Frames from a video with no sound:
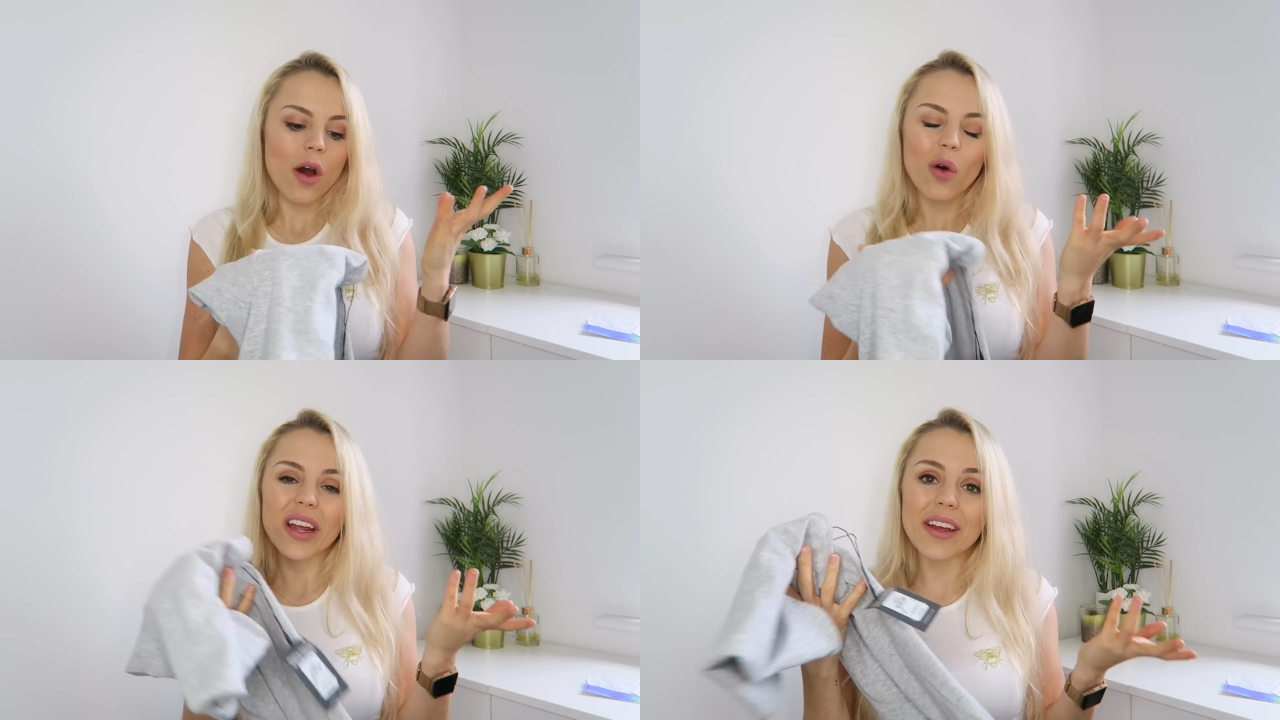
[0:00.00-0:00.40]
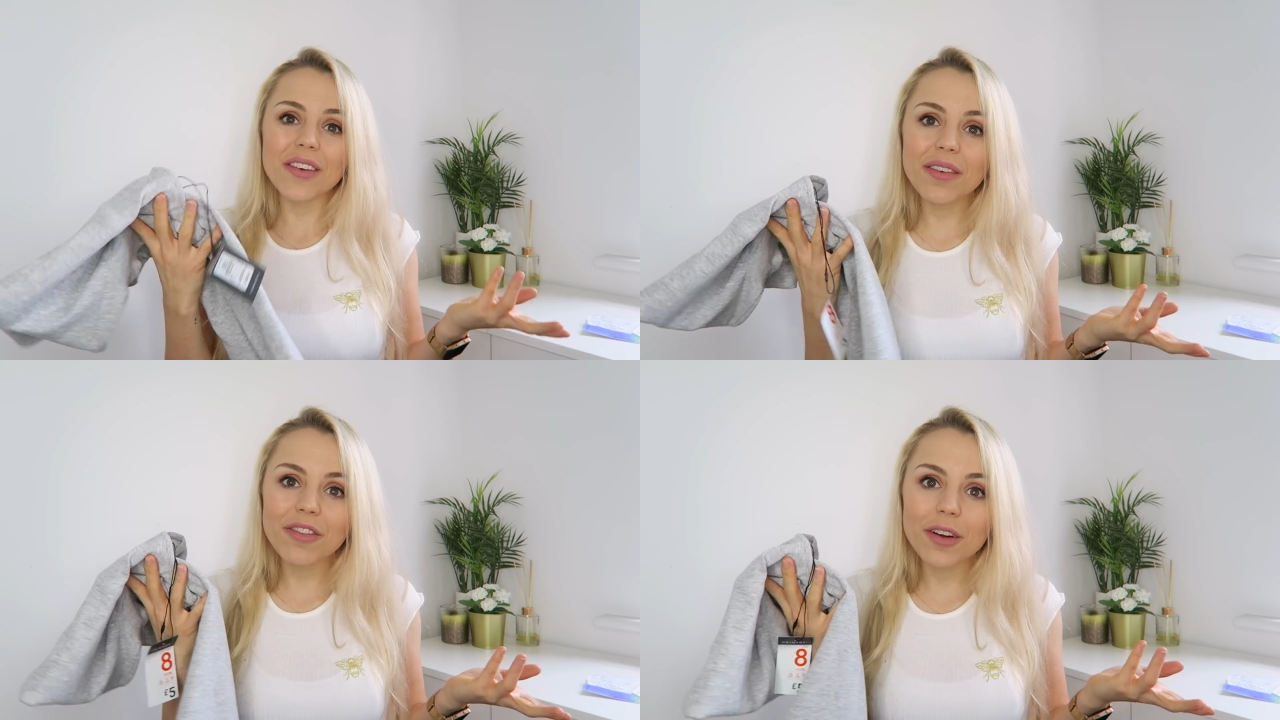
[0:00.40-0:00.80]
Or
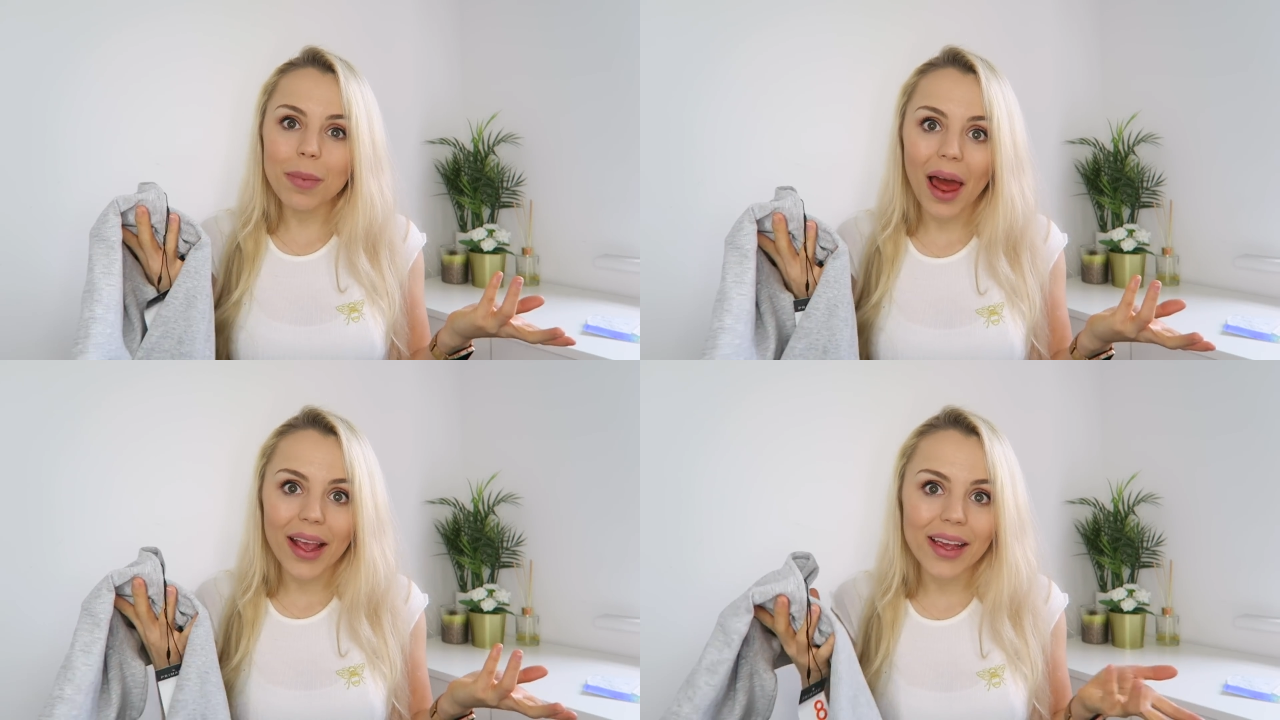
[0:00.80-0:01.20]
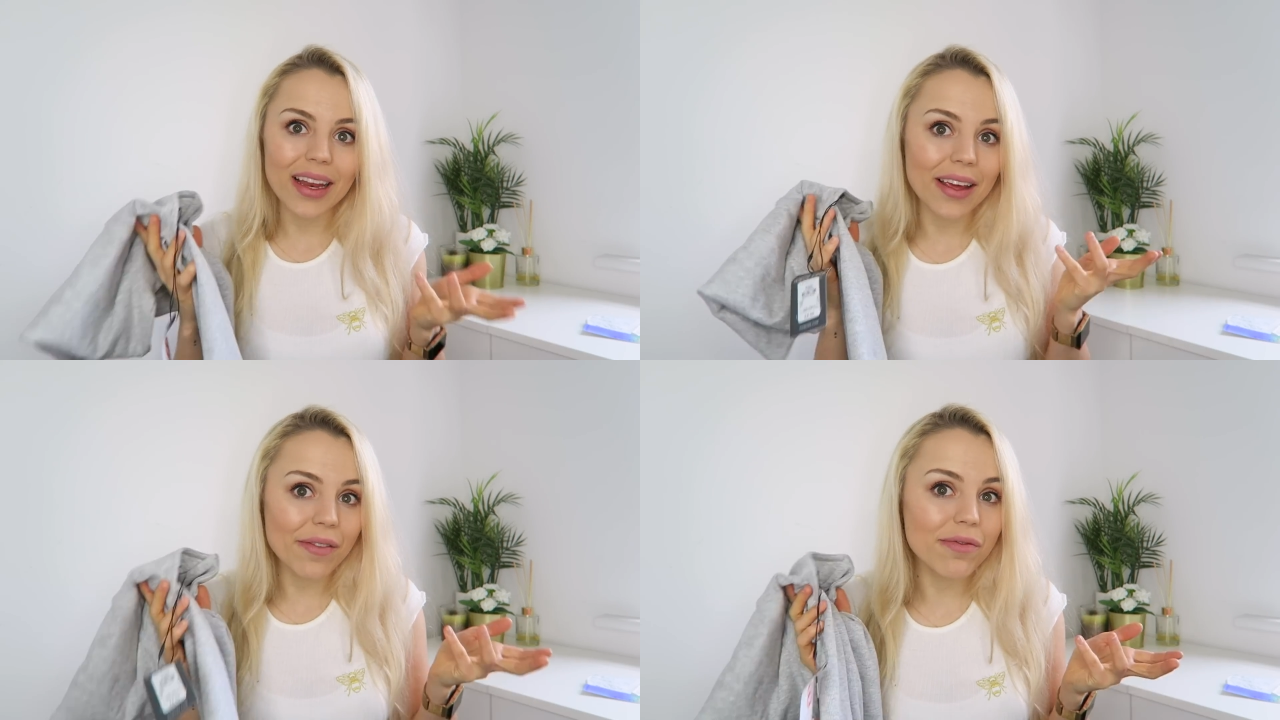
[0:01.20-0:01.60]
even for plane,
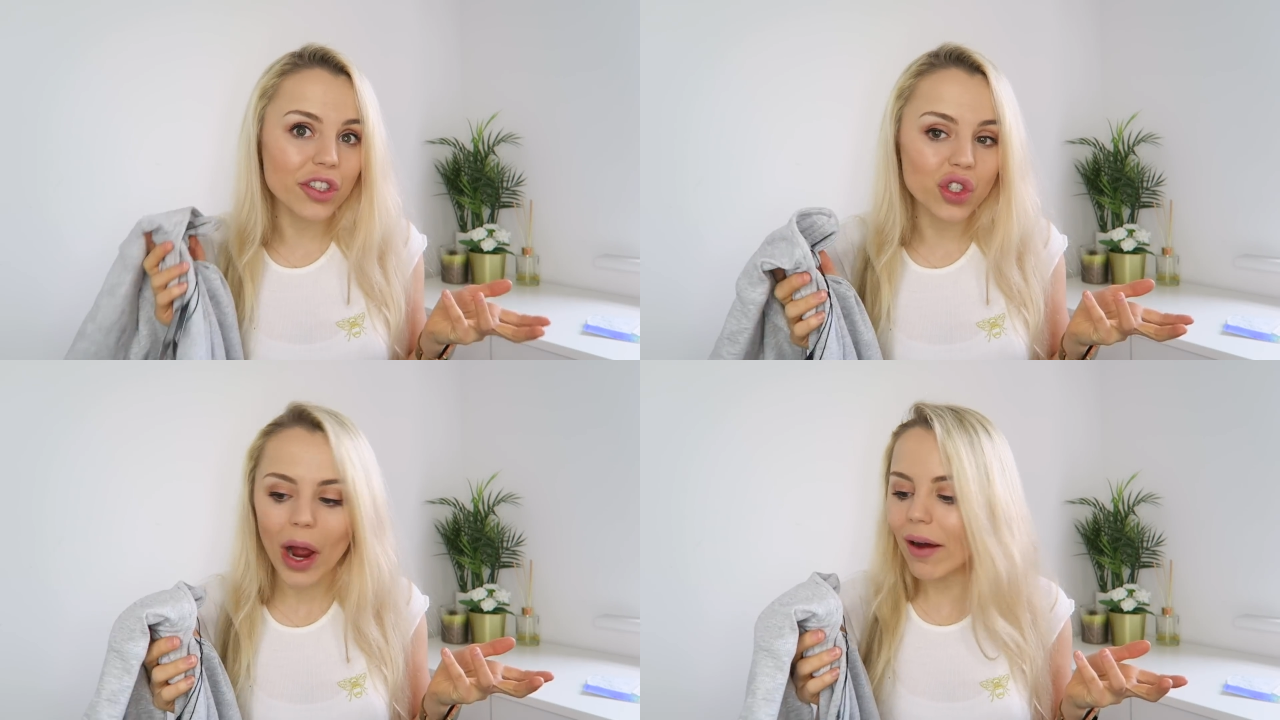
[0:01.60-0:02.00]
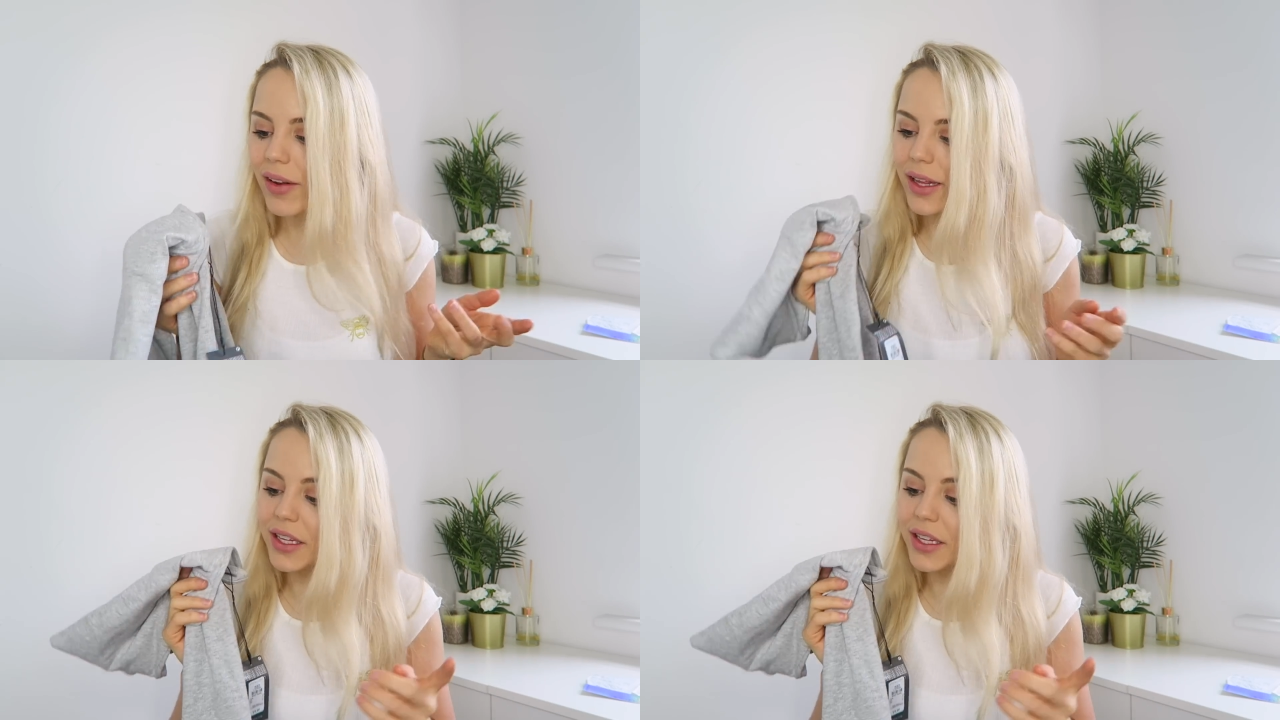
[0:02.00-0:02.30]
even for traveling.